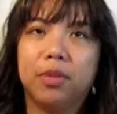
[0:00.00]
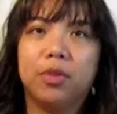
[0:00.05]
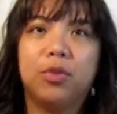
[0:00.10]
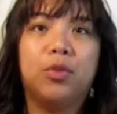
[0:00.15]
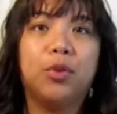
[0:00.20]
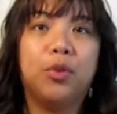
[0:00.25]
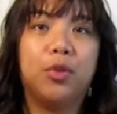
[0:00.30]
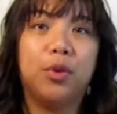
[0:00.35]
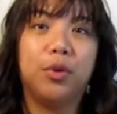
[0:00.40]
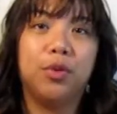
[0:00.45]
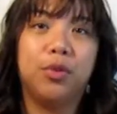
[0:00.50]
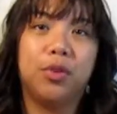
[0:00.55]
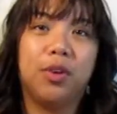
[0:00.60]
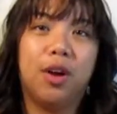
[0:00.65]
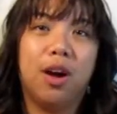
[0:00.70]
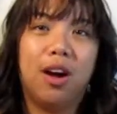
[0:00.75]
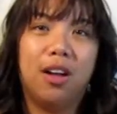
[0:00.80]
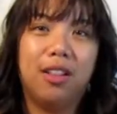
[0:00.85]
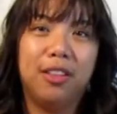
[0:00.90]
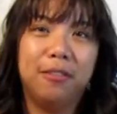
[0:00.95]
So those are
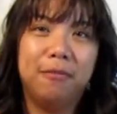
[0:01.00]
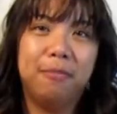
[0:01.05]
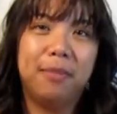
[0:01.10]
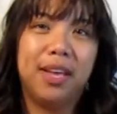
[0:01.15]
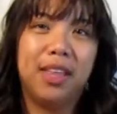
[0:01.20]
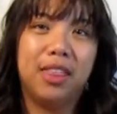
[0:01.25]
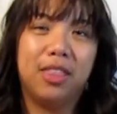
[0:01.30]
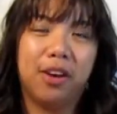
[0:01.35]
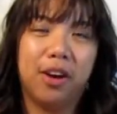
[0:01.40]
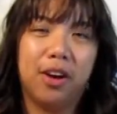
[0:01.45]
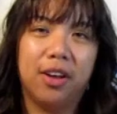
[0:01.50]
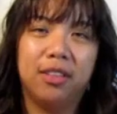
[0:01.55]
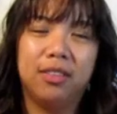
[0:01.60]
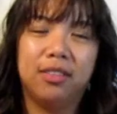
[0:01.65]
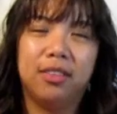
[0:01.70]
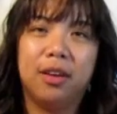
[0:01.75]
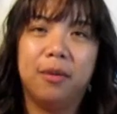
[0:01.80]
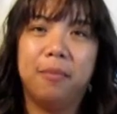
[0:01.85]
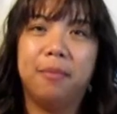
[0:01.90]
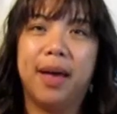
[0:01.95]
all of my
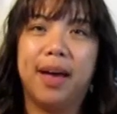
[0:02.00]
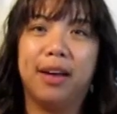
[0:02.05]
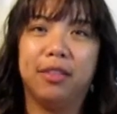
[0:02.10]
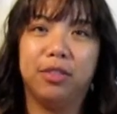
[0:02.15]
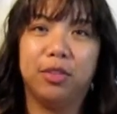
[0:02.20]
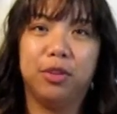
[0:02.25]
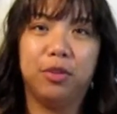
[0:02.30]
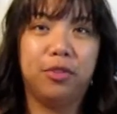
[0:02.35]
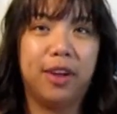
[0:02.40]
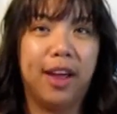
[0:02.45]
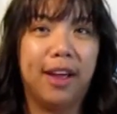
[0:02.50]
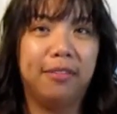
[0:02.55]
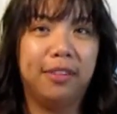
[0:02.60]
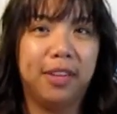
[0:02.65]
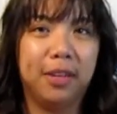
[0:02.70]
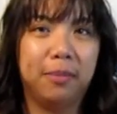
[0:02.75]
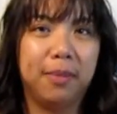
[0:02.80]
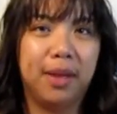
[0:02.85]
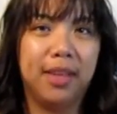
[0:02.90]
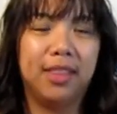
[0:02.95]
thoughts about the
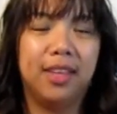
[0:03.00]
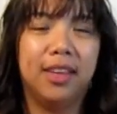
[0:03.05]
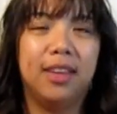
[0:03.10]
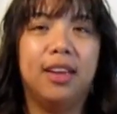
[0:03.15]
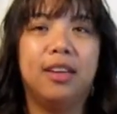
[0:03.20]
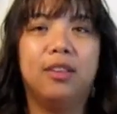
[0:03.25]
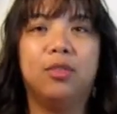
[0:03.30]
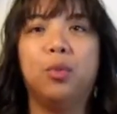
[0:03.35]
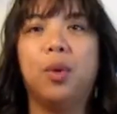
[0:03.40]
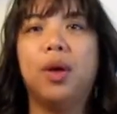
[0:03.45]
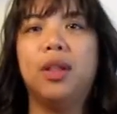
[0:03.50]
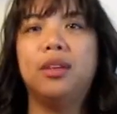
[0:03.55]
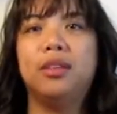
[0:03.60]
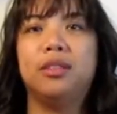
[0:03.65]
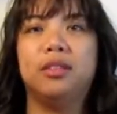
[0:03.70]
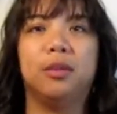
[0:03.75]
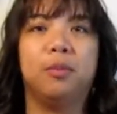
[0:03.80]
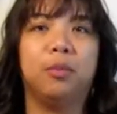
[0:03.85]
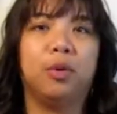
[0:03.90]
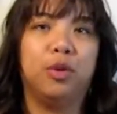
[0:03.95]
drafting method, as well
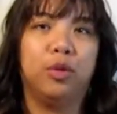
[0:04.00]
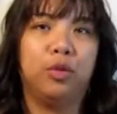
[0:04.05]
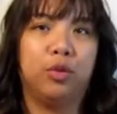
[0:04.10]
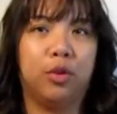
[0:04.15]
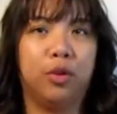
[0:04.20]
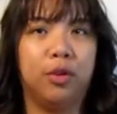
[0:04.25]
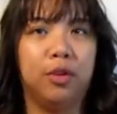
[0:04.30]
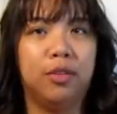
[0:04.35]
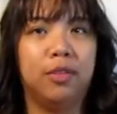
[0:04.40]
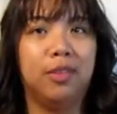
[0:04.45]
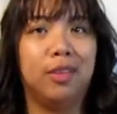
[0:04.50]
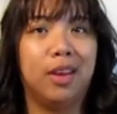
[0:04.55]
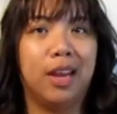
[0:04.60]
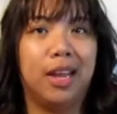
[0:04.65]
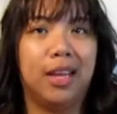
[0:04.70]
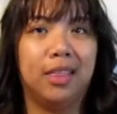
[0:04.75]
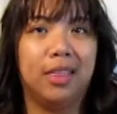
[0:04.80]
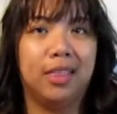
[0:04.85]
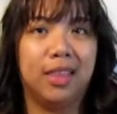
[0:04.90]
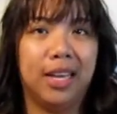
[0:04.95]
as some concerns that
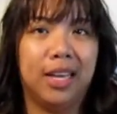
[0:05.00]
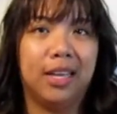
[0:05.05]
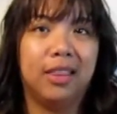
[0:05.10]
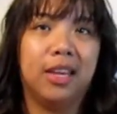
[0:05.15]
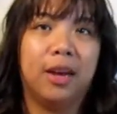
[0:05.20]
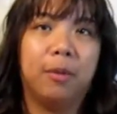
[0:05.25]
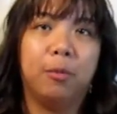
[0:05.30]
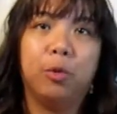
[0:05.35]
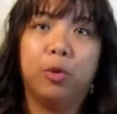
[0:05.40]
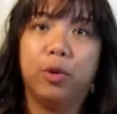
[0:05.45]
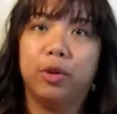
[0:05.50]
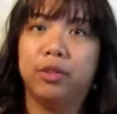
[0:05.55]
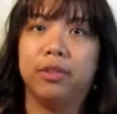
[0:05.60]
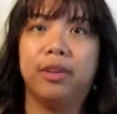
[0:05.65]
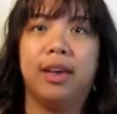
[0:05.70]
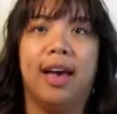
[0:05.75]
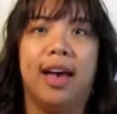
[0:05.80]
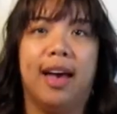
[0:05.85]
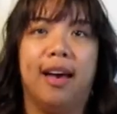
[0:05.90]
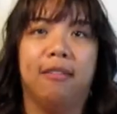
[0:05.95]
I think that I'm going to
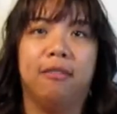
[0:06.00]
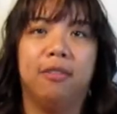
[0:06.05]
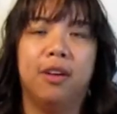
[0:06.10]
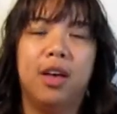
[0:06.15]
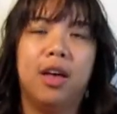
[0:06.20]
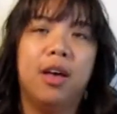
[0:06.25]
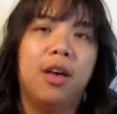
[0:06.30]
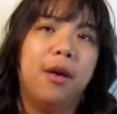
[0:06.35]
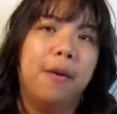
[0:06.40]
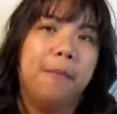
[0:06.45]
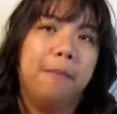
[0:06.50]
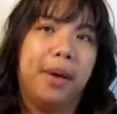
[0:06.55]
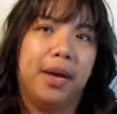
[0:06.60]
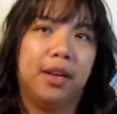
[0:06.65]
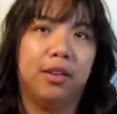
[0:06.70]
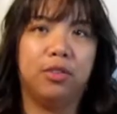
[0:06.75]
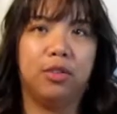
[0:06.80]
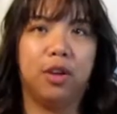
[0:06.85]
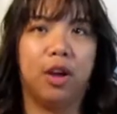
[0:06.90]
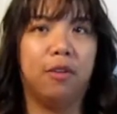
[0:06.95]
have
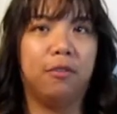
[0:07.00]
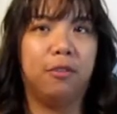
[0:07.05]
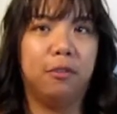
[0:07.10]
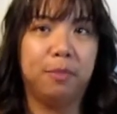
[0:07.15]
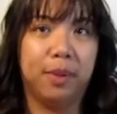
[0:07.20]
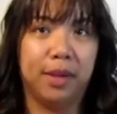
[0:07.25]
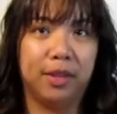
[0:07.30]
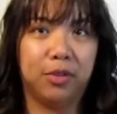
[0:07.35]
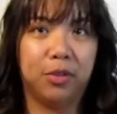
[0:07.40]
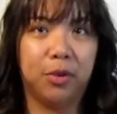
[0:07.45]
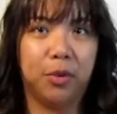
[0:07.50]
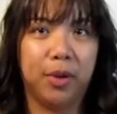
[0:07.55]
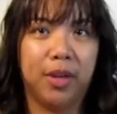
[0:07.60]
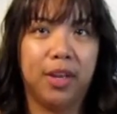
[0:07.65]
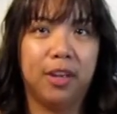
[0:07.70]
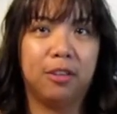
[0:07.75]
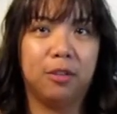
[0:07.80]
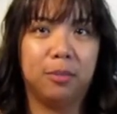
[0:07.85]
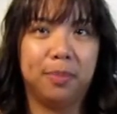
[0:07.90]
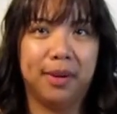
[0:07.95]
based off of my sewing
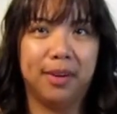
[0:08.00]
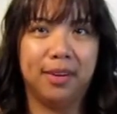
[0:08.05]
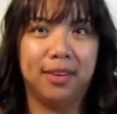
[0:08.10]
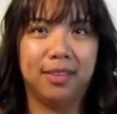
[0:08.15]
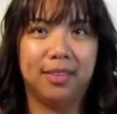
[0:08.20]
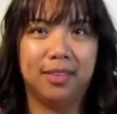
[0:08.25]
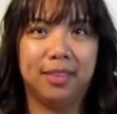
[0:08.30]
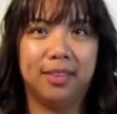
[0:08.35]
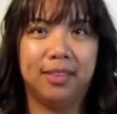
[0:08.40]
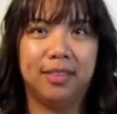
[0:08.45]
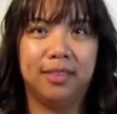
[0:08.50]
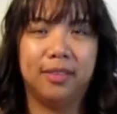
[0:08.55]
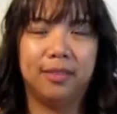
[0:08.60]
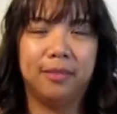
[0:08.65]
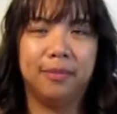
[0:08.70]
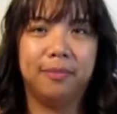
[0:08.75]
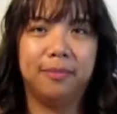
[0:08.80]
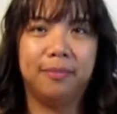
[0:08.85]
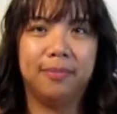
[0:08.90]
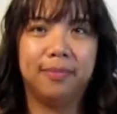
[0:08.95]
experiences.
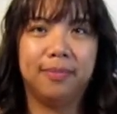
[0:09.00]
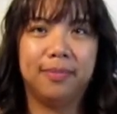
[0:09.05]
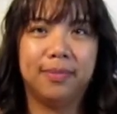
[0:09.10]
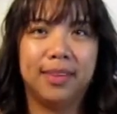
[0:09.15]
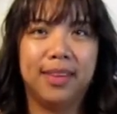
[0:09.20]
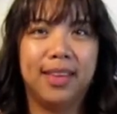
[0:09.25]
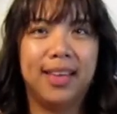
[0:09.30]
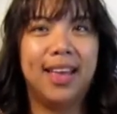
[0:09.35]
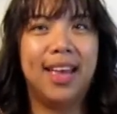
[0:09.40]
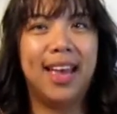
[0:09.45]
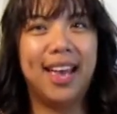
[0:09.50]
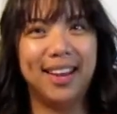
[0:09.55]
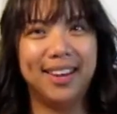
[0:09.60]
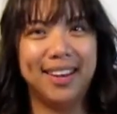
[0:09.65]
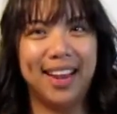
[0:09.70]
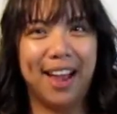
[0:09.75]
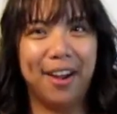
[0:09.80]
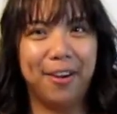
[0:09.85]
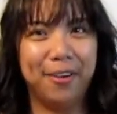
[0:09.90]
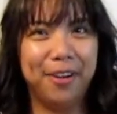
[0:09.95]
And
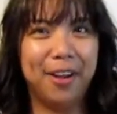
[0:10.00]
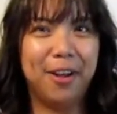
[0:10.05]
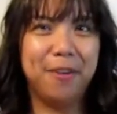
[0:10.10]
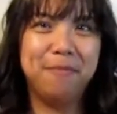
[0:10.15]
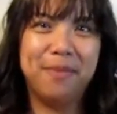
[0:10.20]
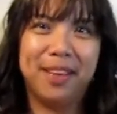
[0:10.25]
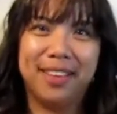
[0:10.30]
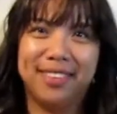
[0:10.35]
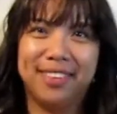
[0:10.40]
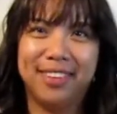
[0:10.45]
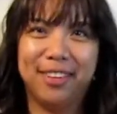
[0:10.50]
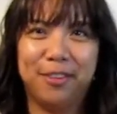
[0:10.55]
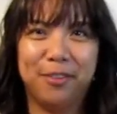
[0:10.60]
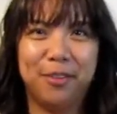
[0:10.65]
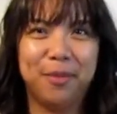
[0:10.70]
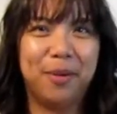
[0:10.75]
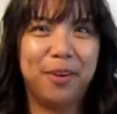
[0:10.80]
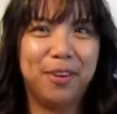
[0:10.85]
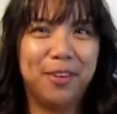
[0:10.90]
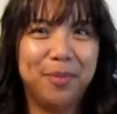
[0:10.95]
now, a message
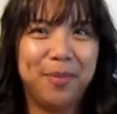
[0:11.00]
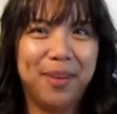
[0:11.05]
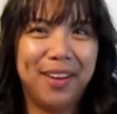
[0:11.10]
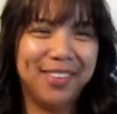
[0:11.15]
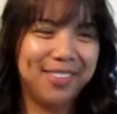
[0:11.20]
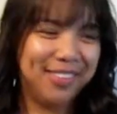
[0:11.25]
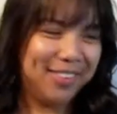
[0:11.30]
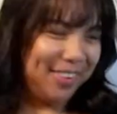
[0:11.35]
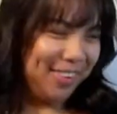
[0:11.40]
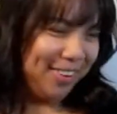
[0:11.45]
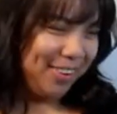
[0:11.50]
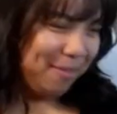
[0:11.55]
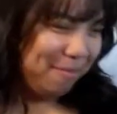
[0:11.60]
from our sponsor.